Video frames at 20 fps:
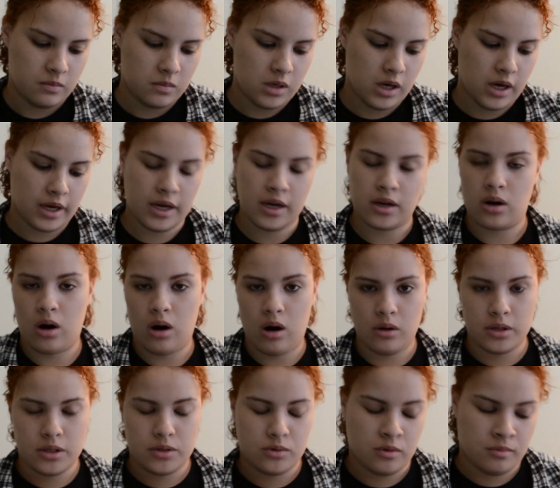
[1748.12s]
Again,
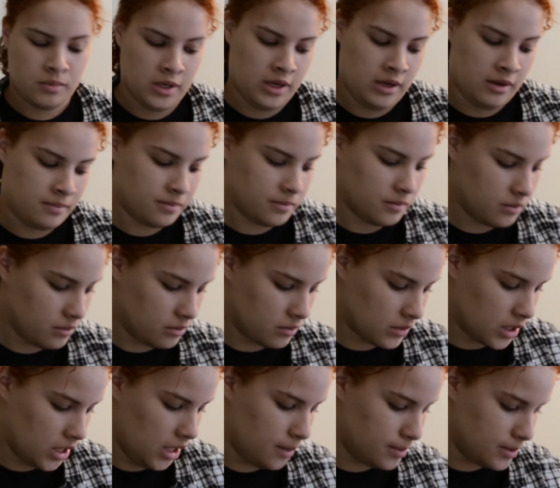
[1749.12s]
all this will be
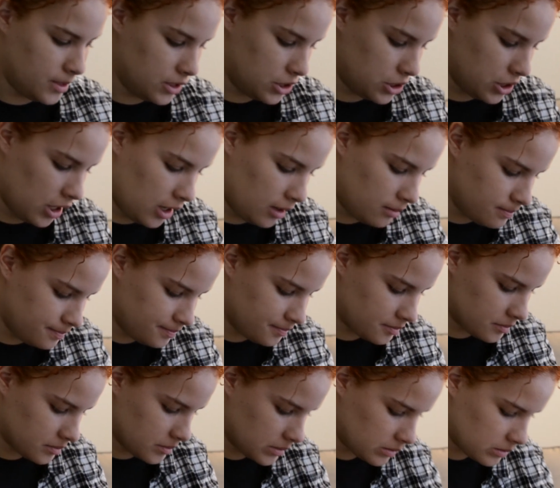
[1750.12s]
up in the shop.
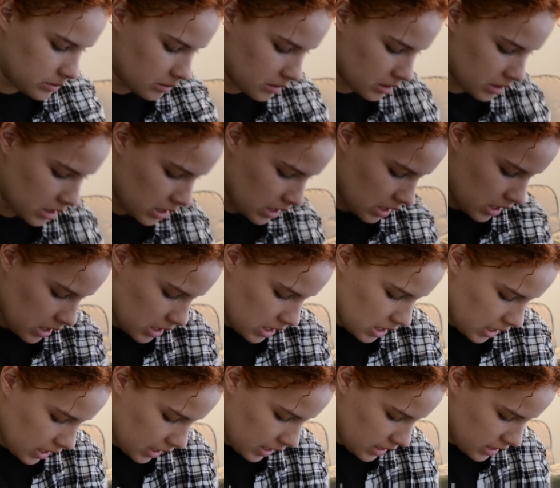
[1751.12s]

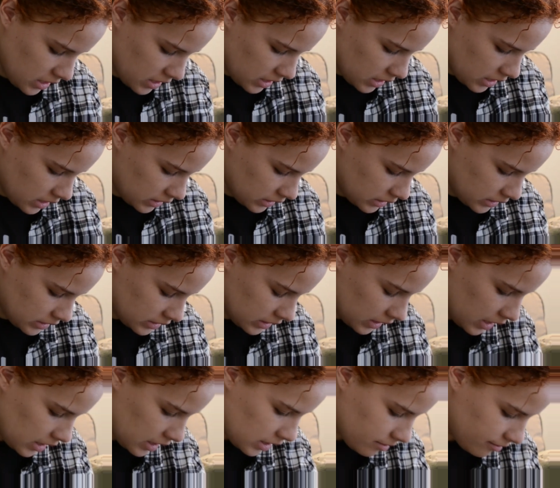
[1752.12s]
And
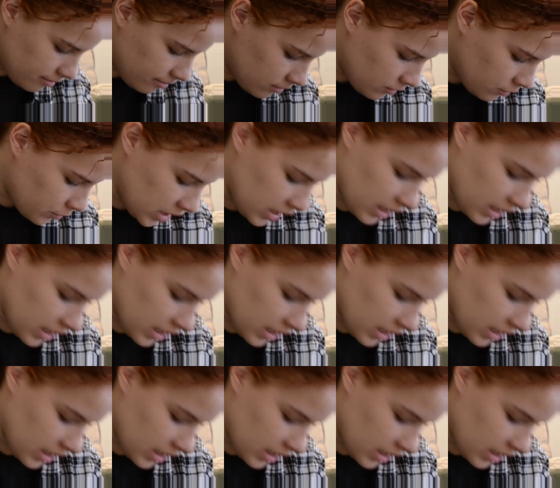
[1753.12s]
we